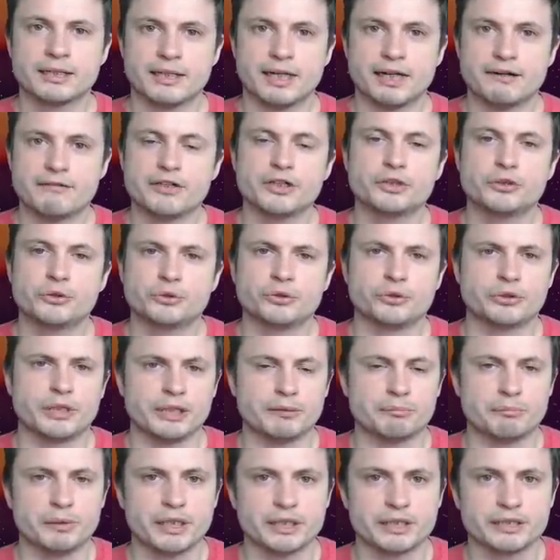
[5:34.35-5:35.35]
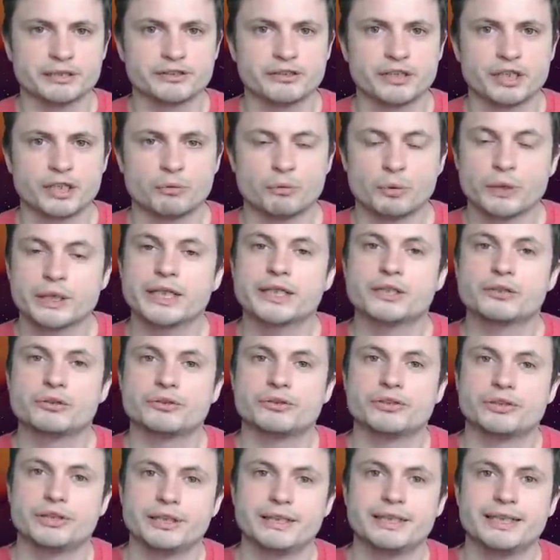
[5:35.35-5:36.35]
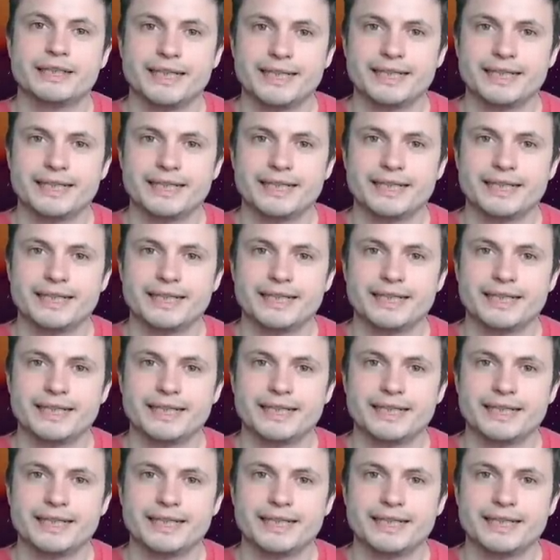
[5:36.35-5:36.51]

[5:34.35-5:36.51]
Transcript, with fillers: every 2 to 10 minutes, we get to see the